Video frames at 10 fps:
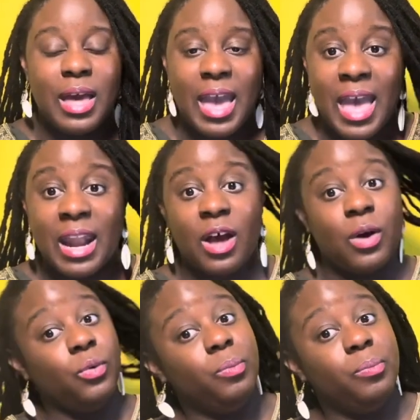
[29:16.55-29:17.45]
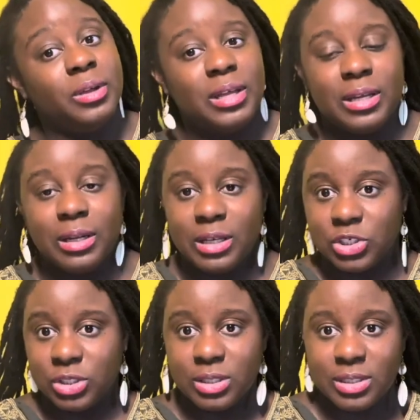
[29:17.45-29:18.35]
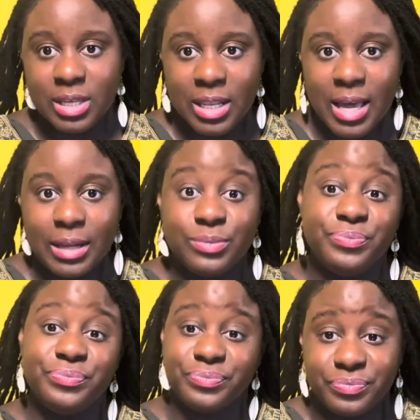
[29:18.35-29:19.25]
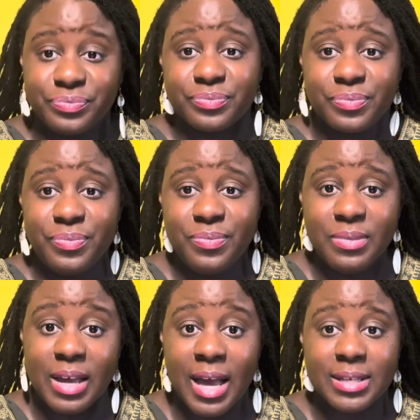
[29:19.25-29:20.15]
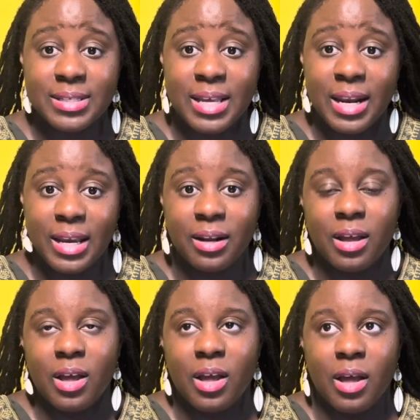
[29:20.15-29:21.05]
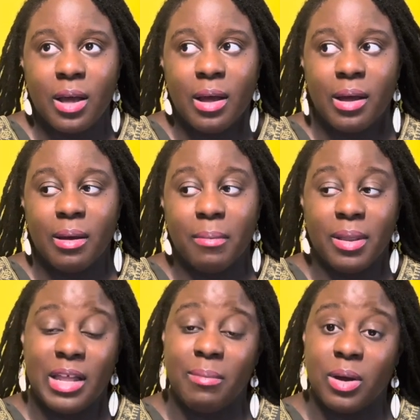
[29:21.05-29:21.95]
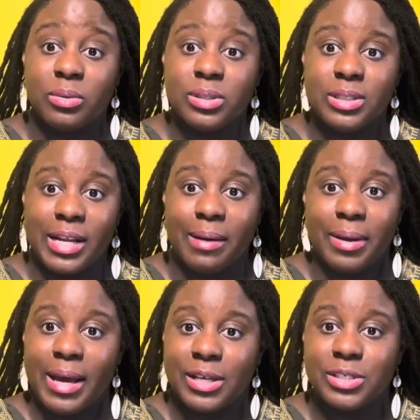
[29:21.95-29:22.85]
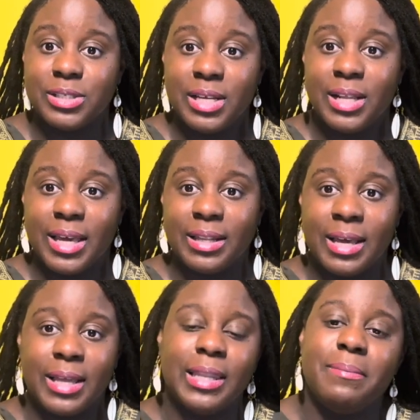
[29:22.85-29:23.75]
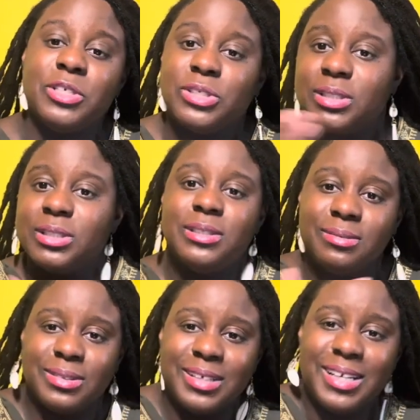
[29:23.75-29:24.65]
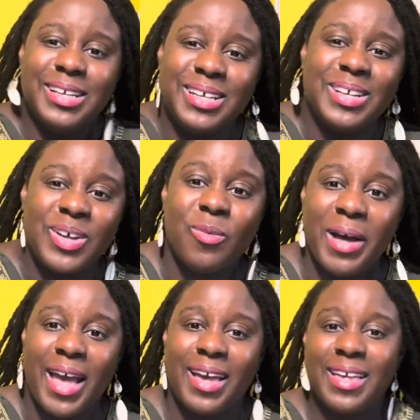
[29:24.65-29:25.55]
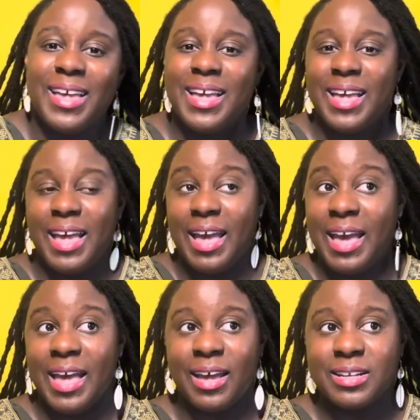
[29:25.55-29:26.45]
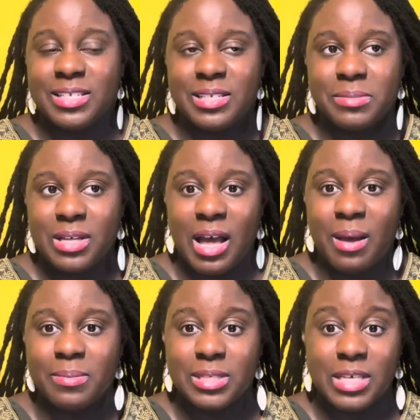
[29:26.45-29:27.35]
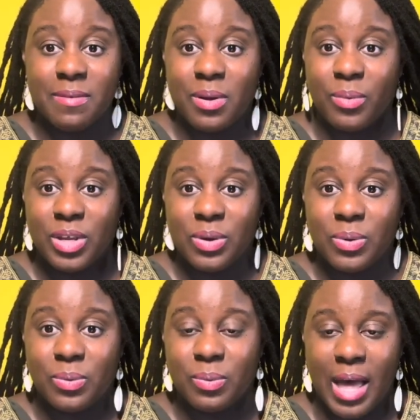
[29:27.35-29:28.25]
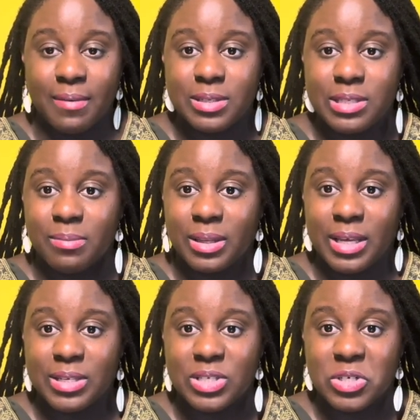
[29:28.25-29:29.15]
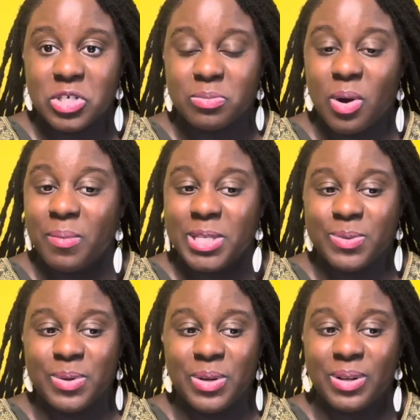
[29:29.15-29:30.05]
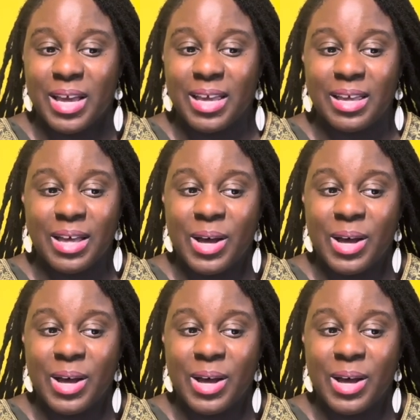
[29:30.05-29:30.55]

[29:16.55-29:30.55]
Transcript: and ooh, did she just say that? I said it. But then I'm like, oh snap, I actually said it like that. Let me just go back. And sometimes even when you have siblings, there's moments when you're like,